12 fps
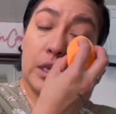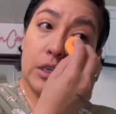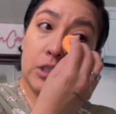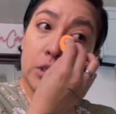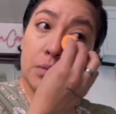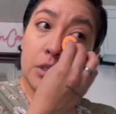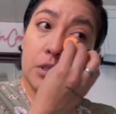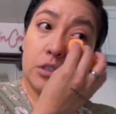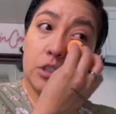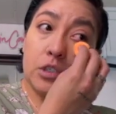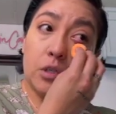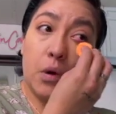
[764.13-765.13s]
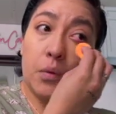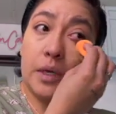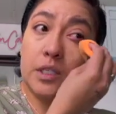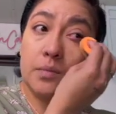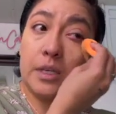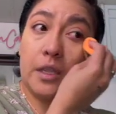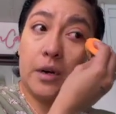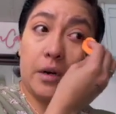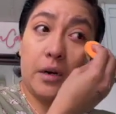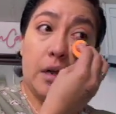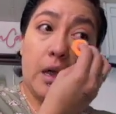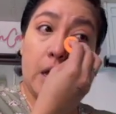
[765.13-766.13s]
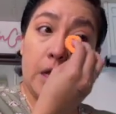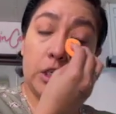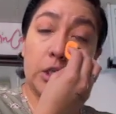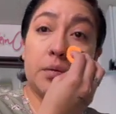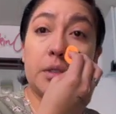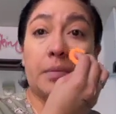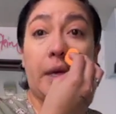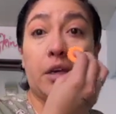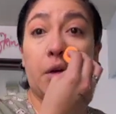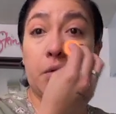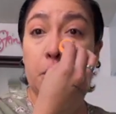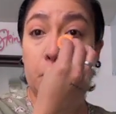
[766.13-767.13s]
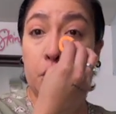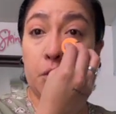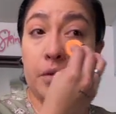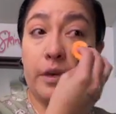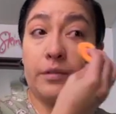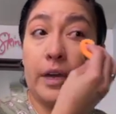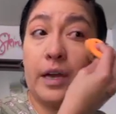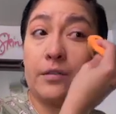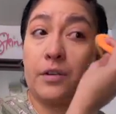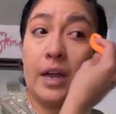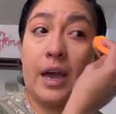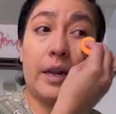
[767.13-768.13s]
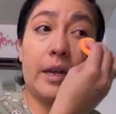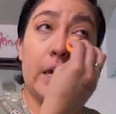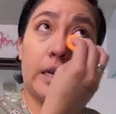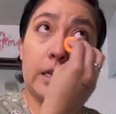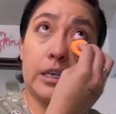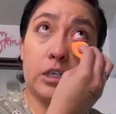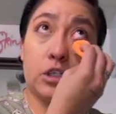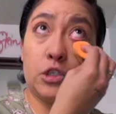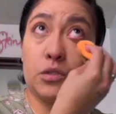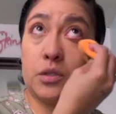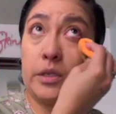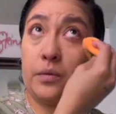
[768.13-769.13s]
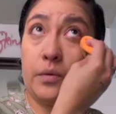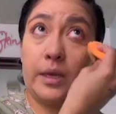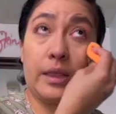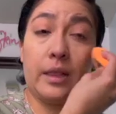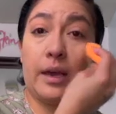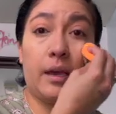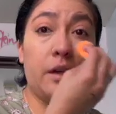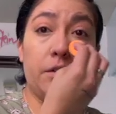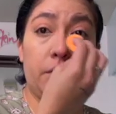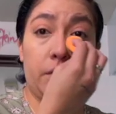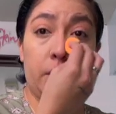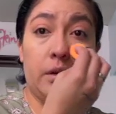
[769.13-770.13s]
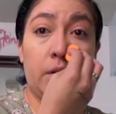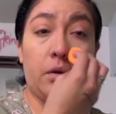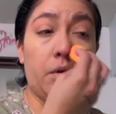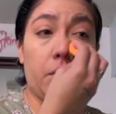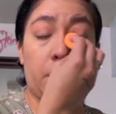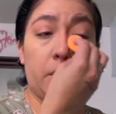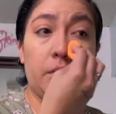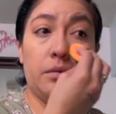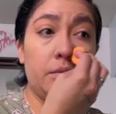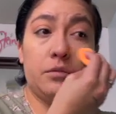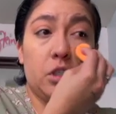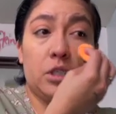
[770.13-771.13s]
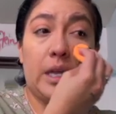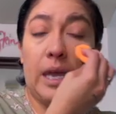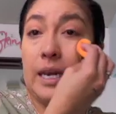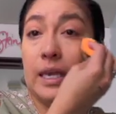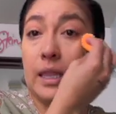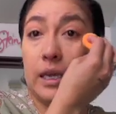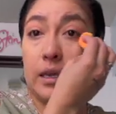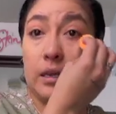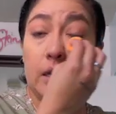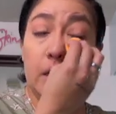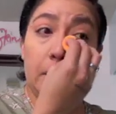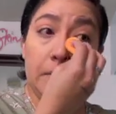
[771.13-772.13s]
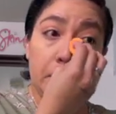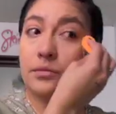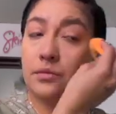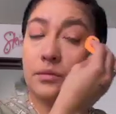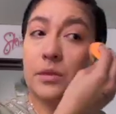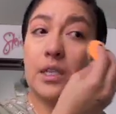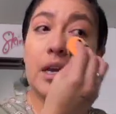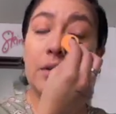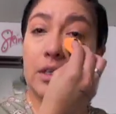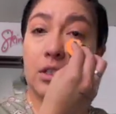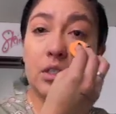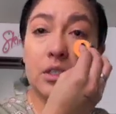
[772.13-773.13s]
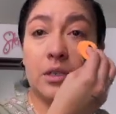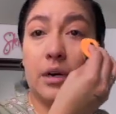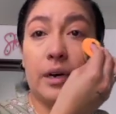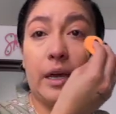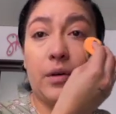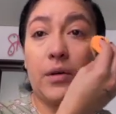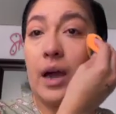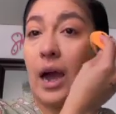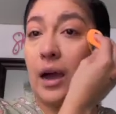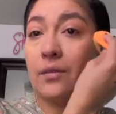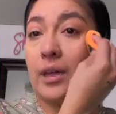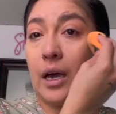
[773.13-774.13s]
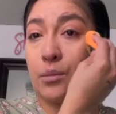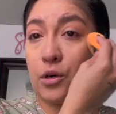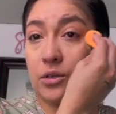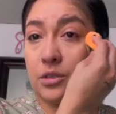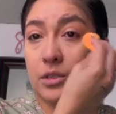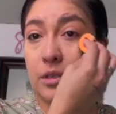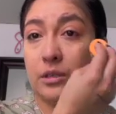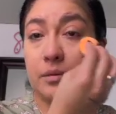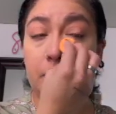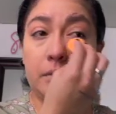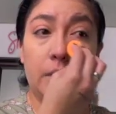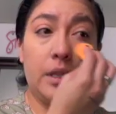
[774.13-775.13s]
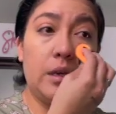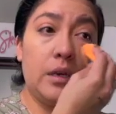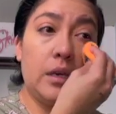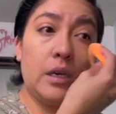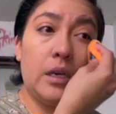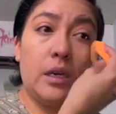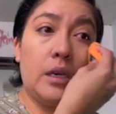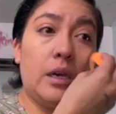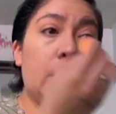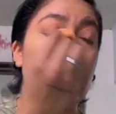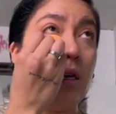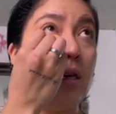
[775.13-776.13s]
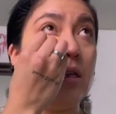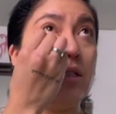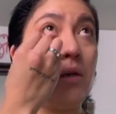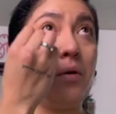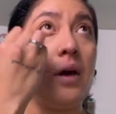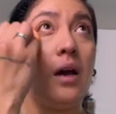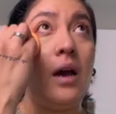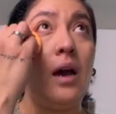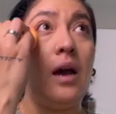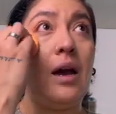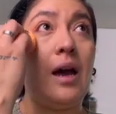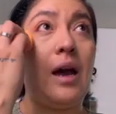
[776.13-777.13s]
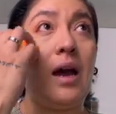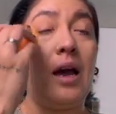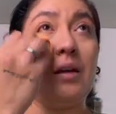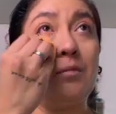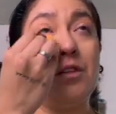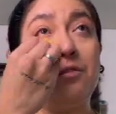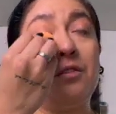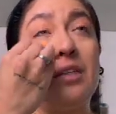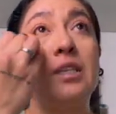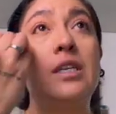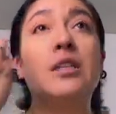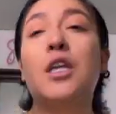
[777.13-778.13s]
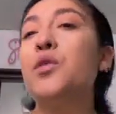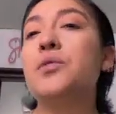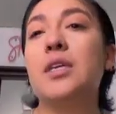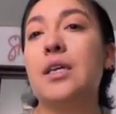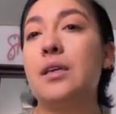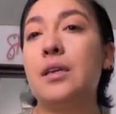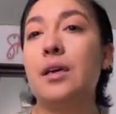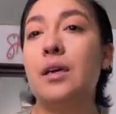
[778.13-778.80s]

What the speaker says: She would just always be there. She was my go-to if I ever had any issues with life or just anything. Now that she's gone, I don't have that person. So I've been feeling lonely.